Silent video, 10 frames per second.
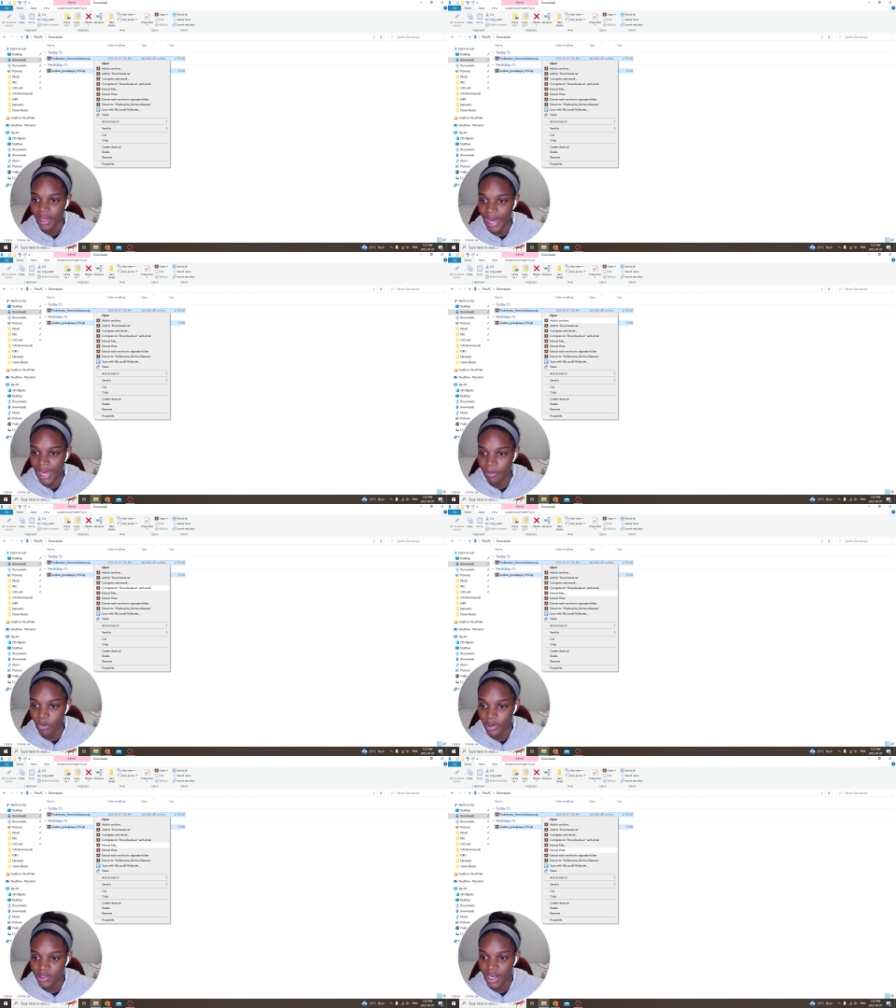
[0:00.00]
and I'm
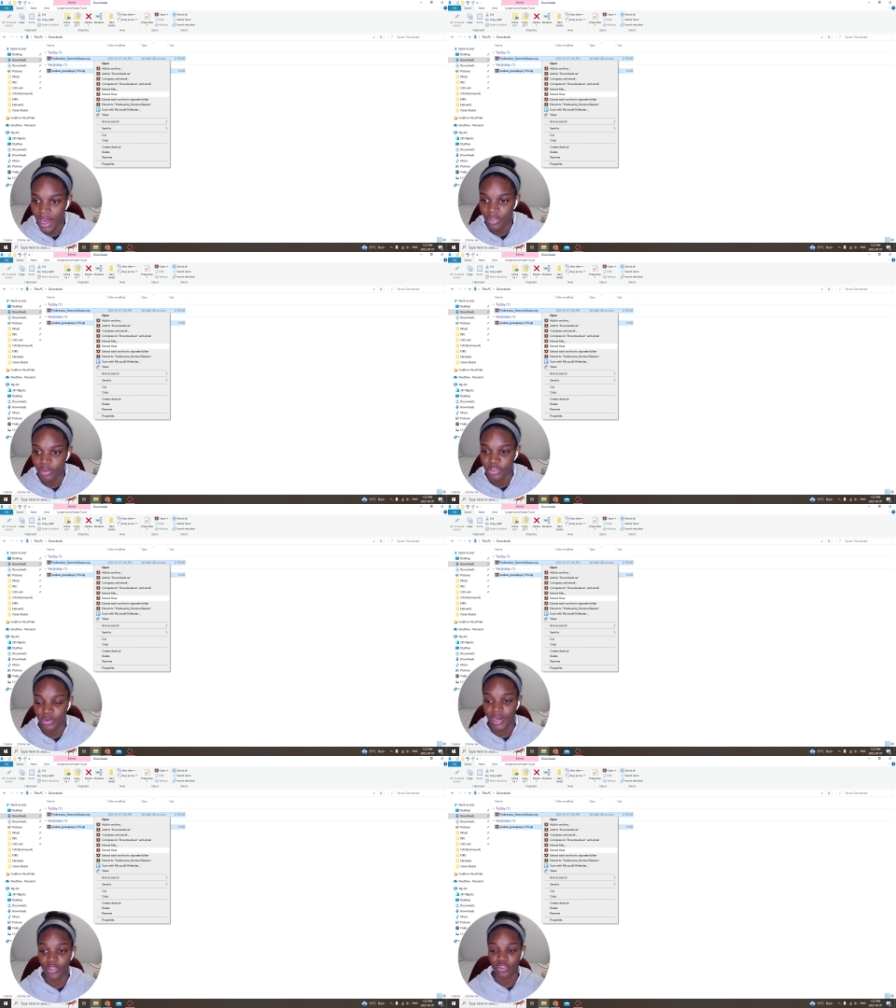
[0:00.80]
going to you can
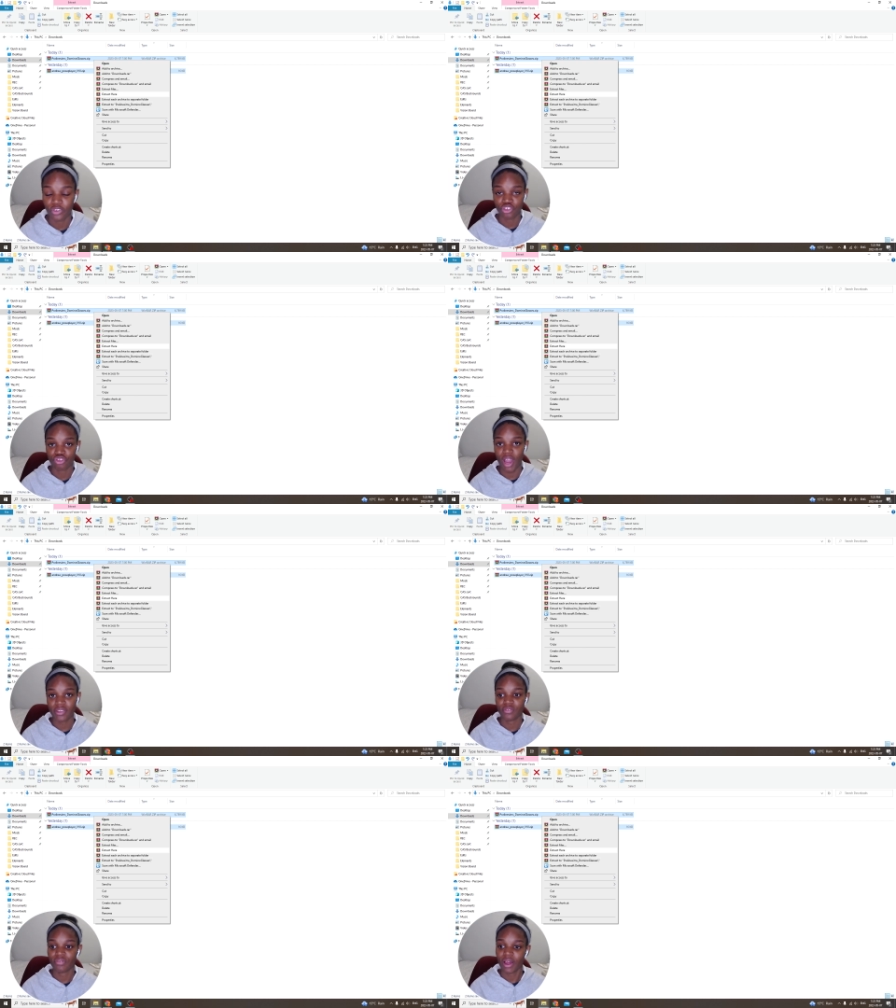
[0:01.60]
either extract
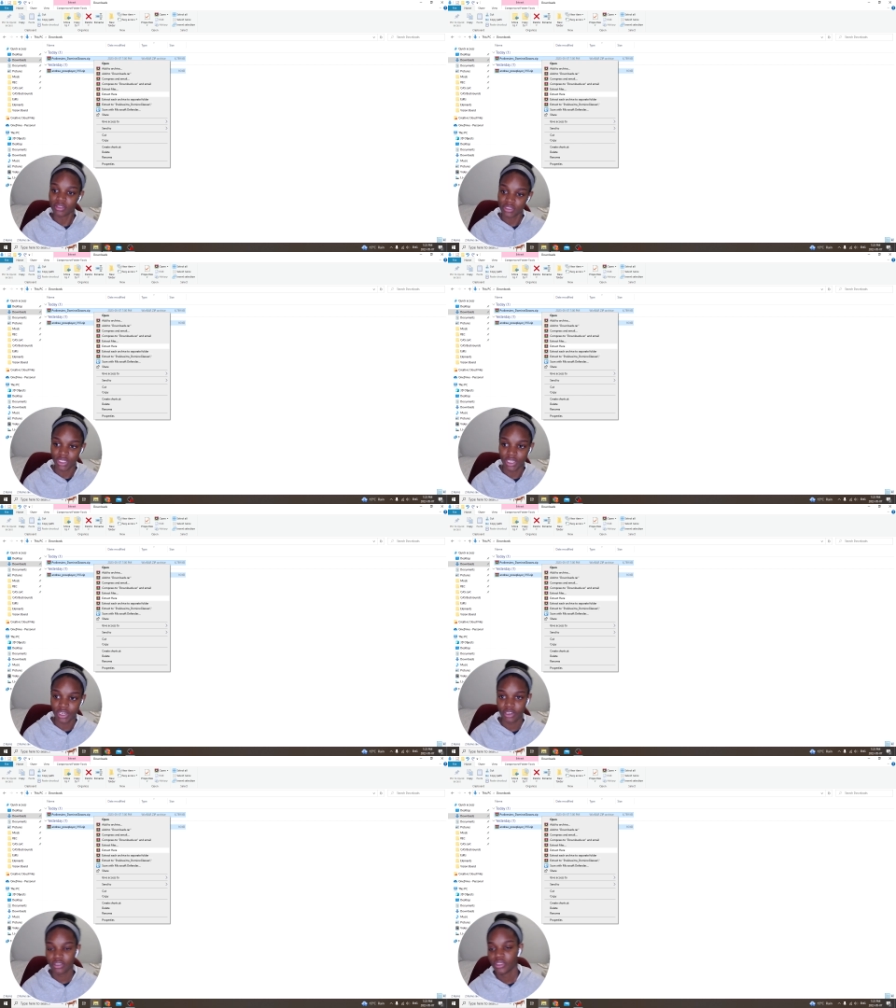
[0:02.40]
the files
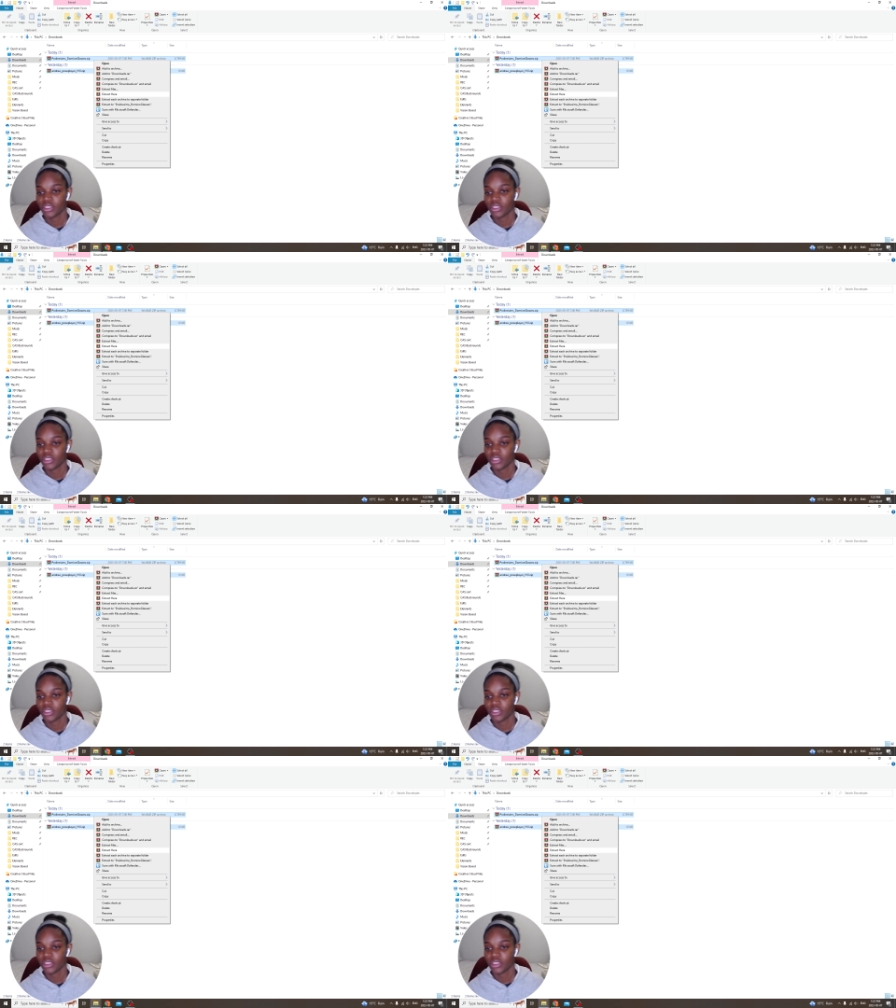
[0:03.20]
here.